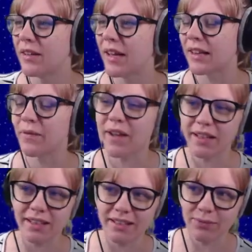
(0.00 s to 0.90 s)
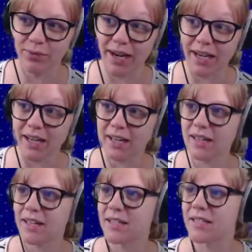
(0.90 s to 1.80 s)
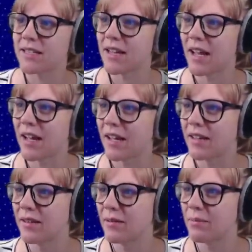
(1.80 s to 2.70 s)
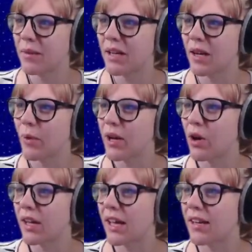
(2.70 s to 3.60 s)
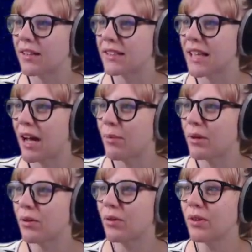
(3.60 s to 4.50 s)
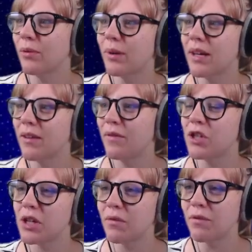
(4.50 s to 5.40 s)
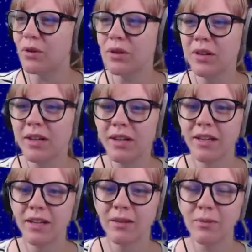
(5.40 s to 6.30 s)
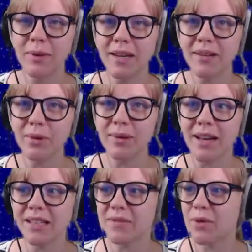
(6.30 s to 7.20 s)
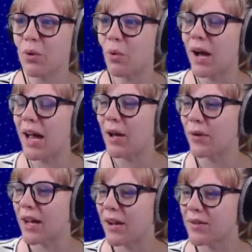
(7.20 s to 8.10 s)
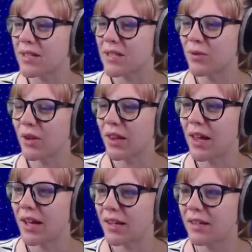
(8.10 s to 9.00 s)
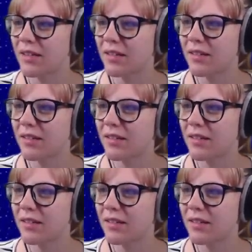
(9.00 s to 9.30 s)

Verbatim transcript: like the fact that it's raining, is uh, meaning we're not getting this albacore that we're fishing for. We've been, we've been at this for a while now and still no luck.